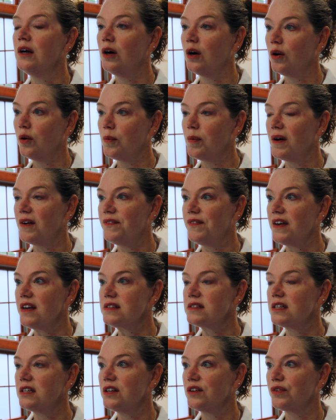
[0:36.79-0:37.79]
hold my
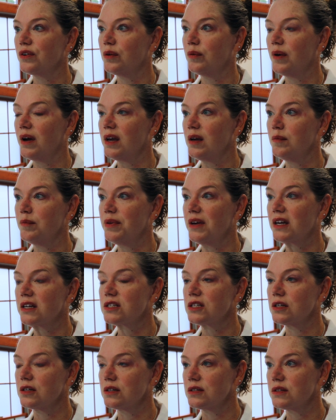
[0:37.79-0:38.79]
face a different way in
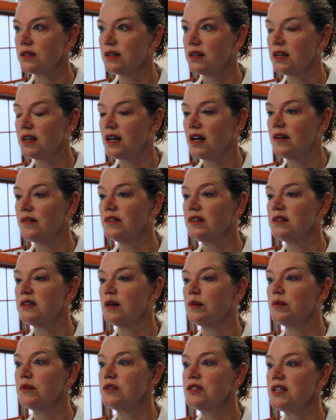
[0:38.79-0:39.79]
pictures so I didn't have a
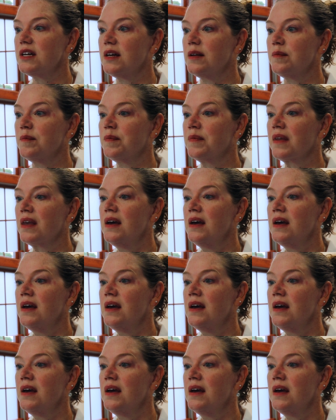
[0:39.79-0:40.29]
double chin.